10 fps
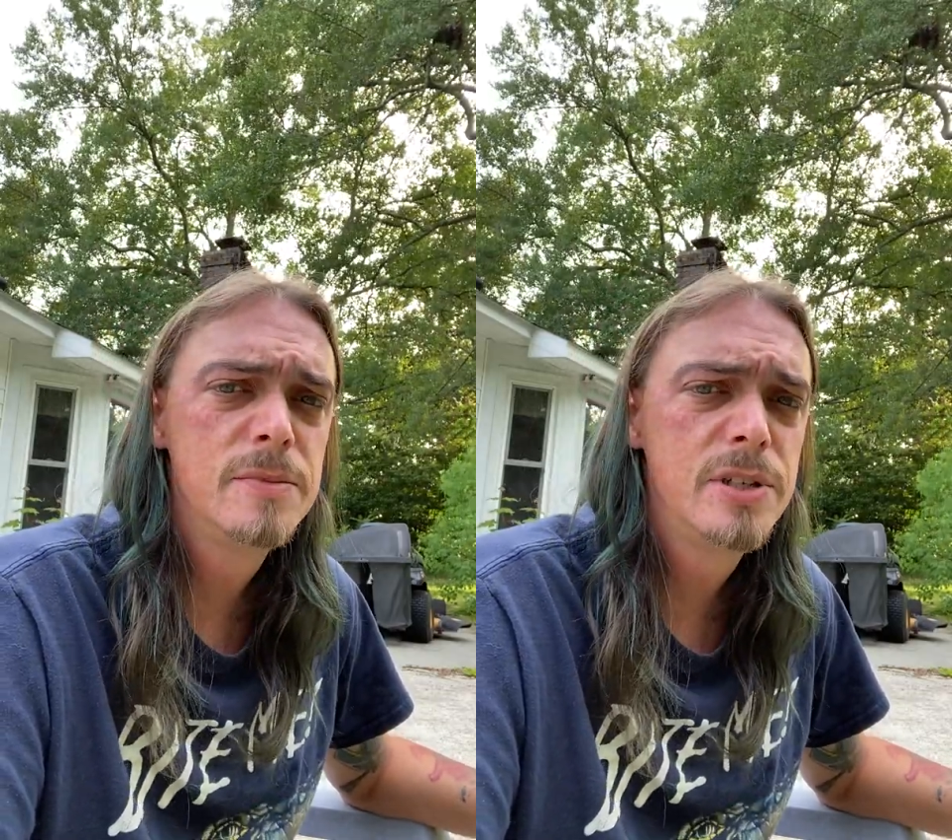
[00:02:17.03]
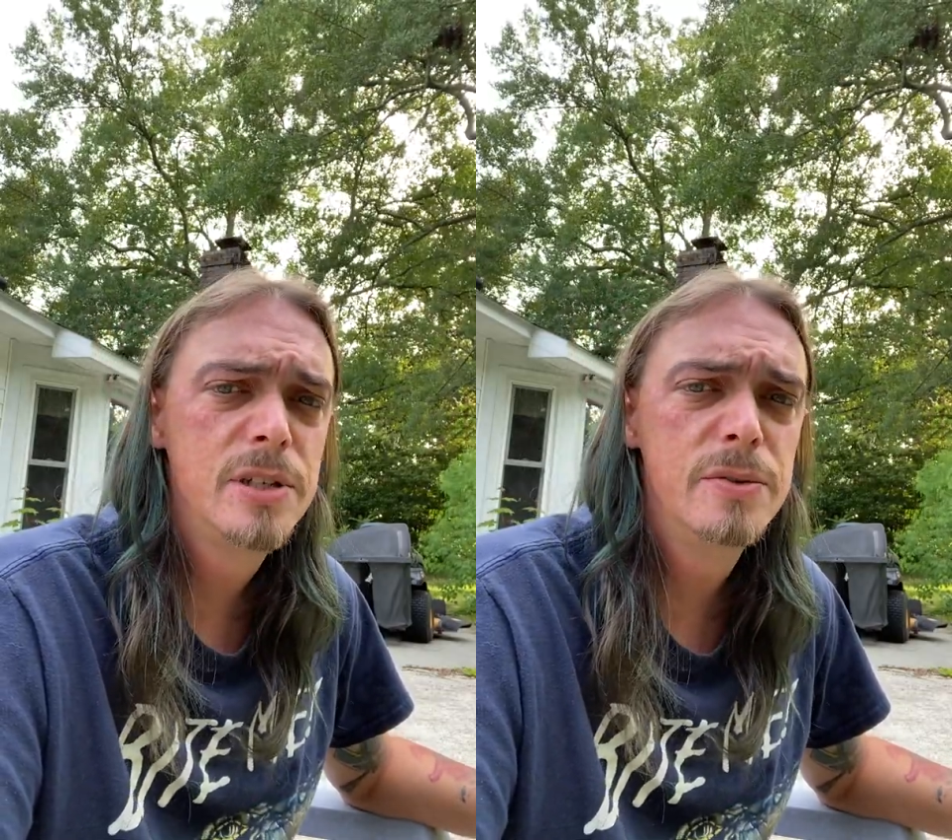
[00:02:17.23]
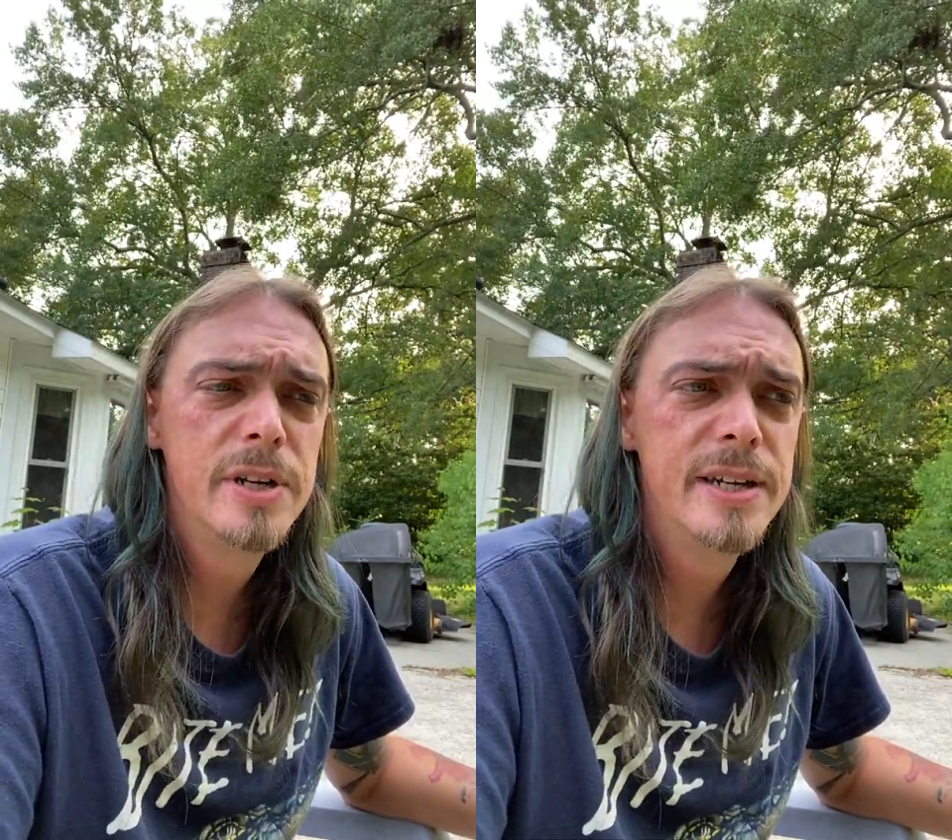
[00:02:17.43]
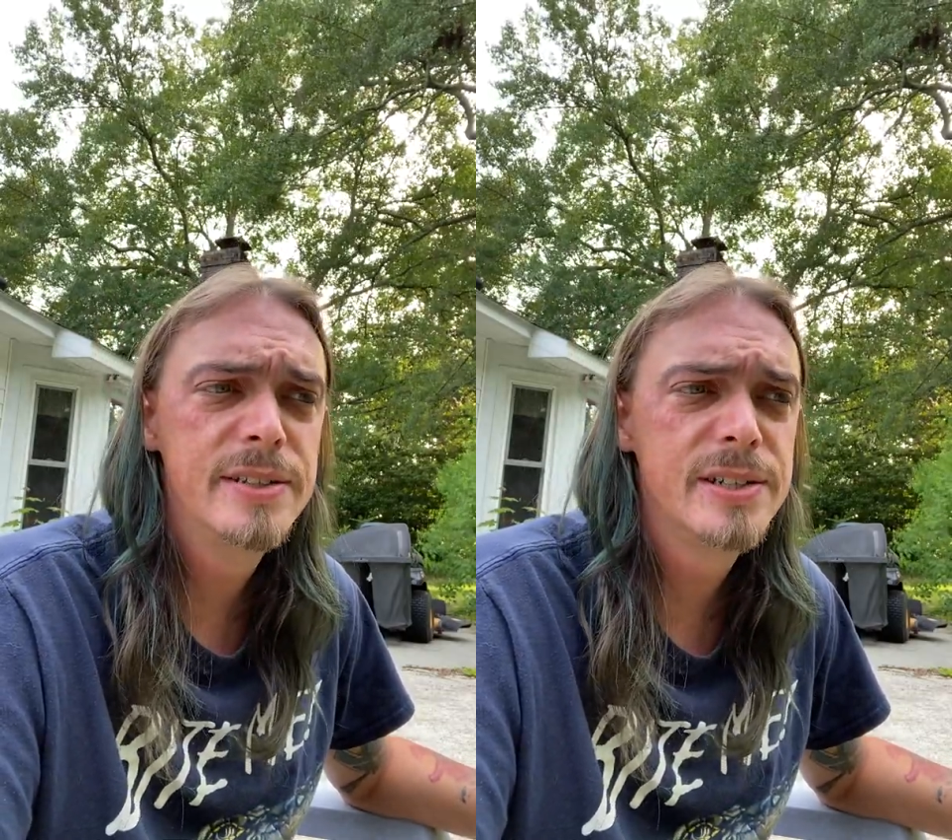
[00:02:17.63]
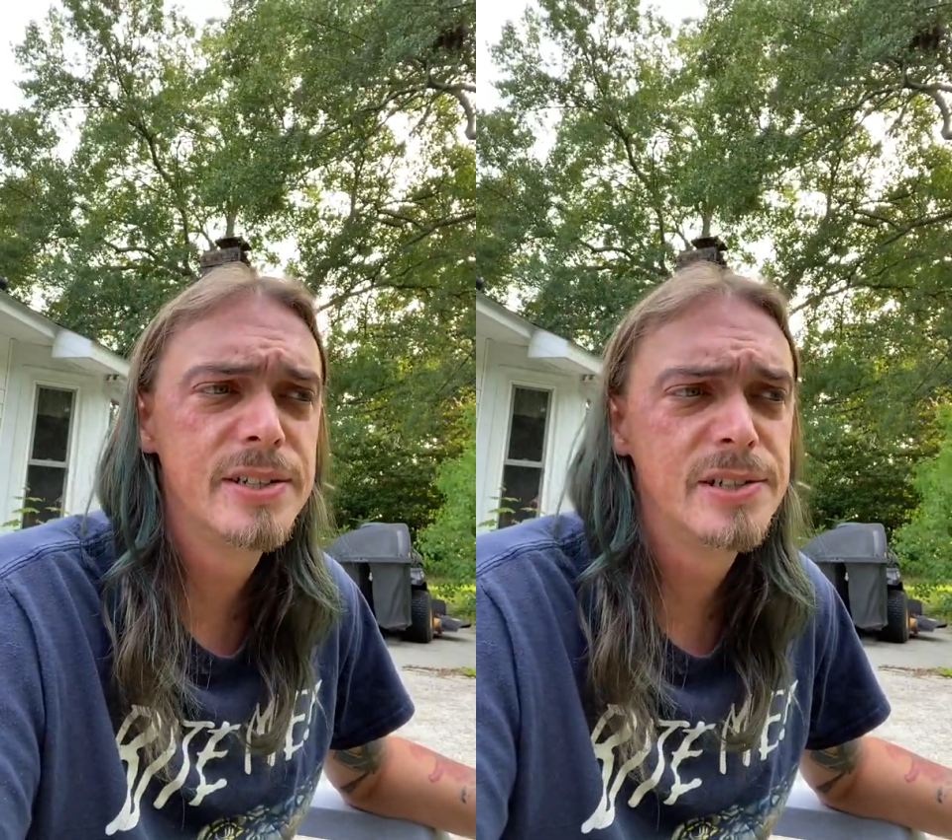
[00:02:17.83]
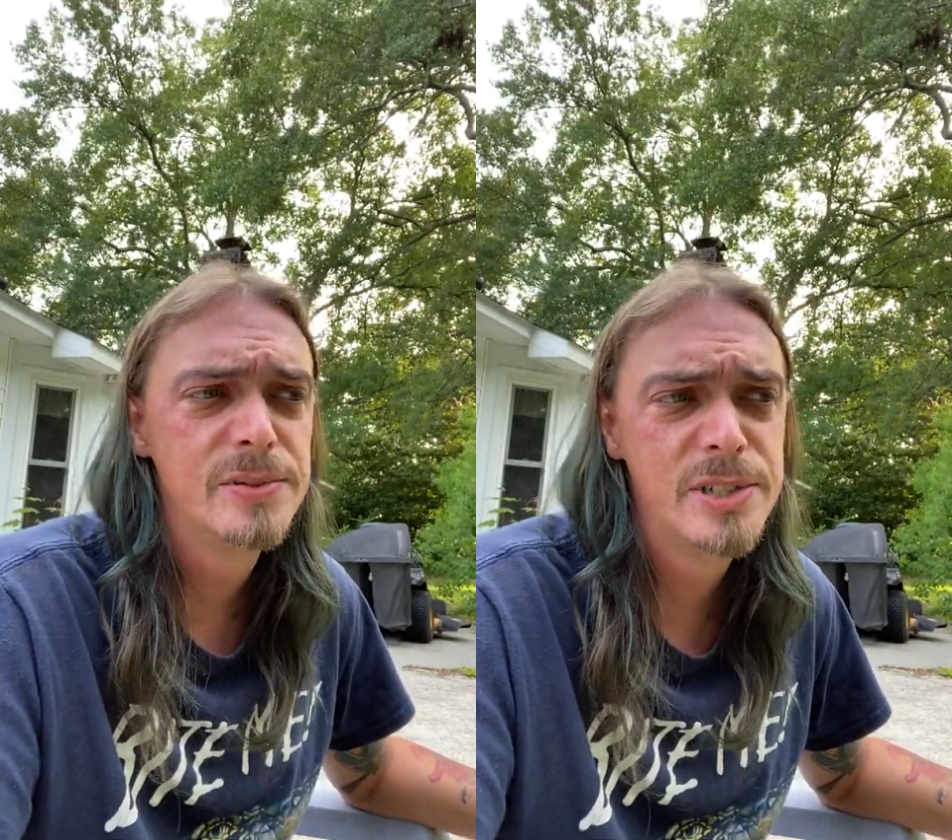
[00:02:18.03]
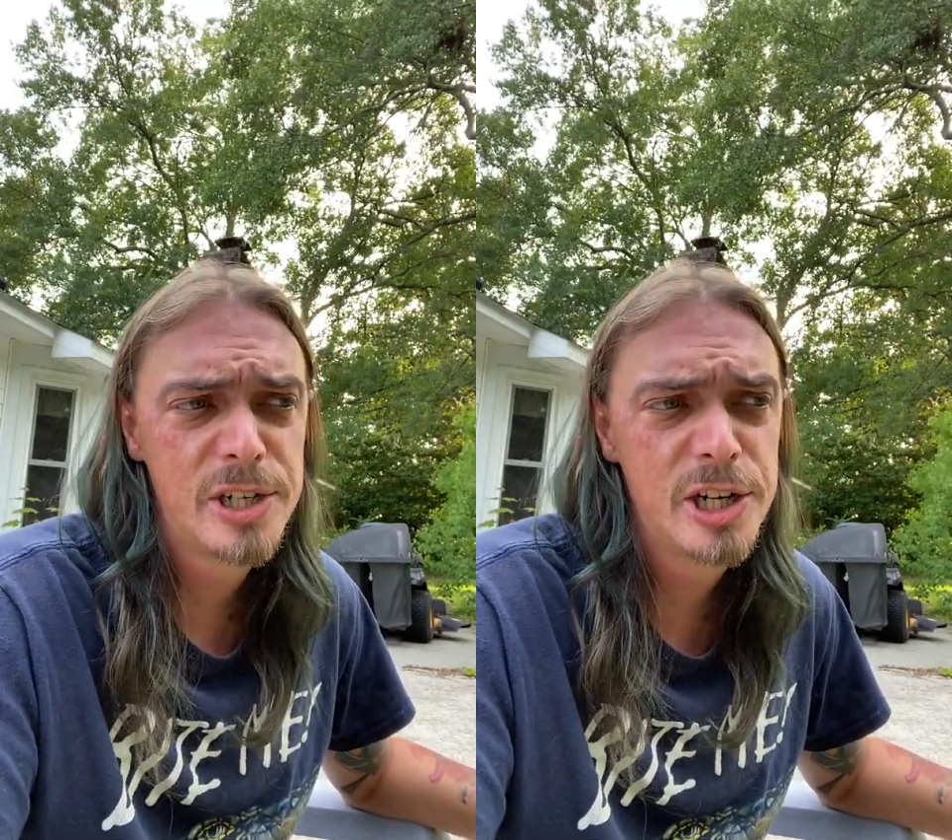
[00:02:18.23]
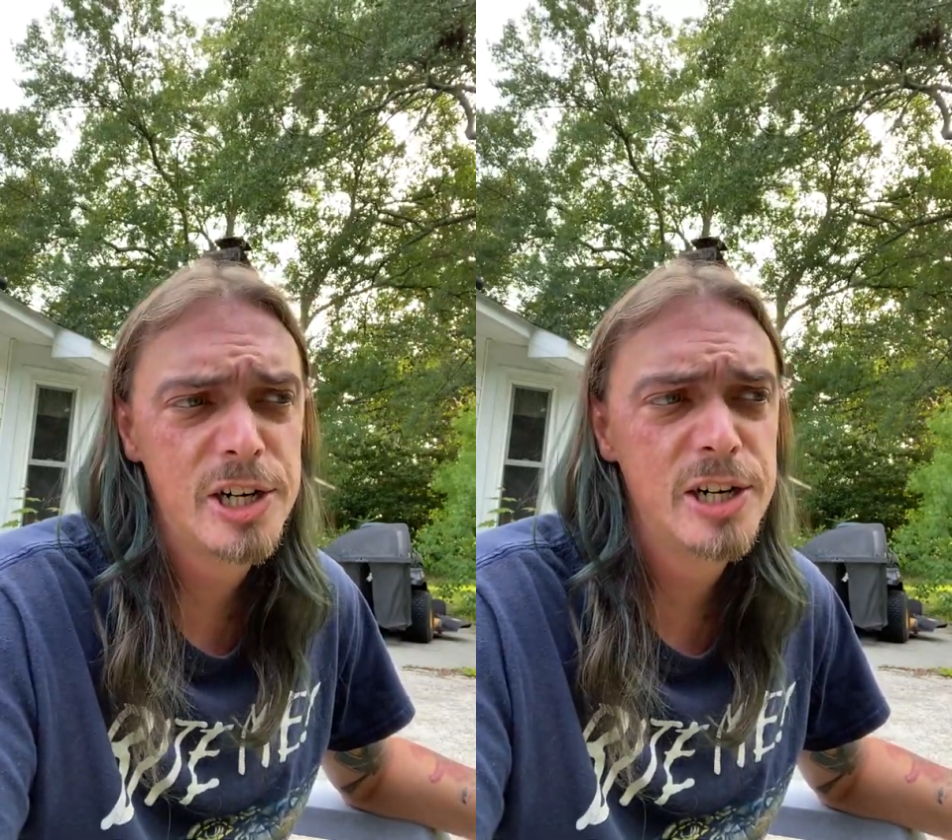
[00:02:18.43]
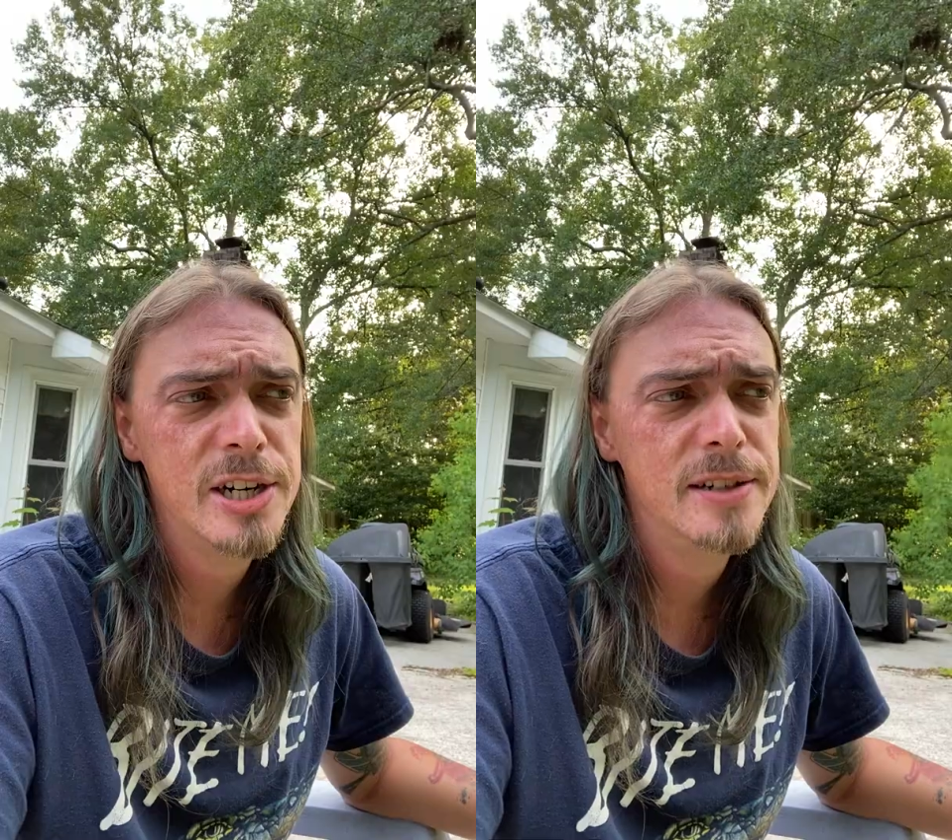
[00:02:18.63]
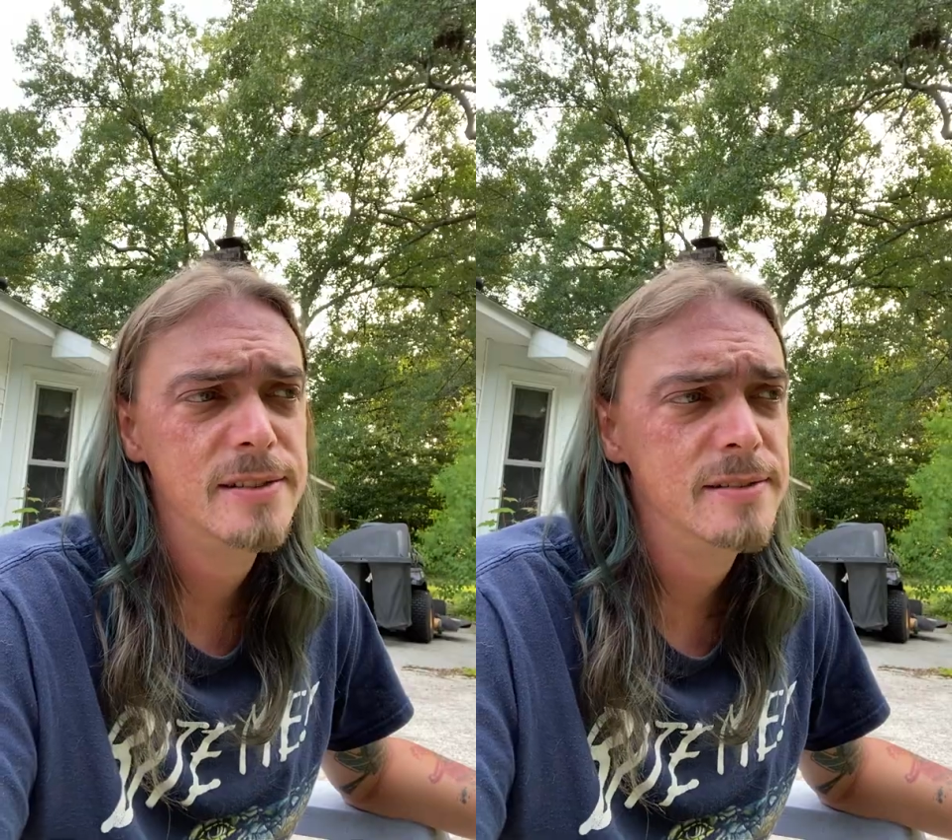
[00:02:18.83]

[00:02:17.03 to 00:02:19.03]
Q&A session with her